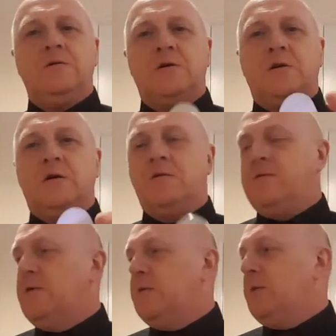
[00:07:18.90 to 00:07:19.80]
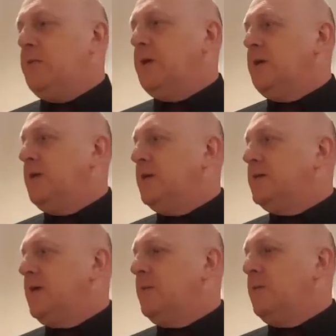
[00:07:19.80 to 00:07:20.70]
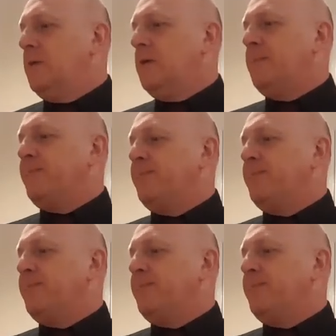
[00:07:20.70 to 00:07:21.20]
I can't find my regular tamper.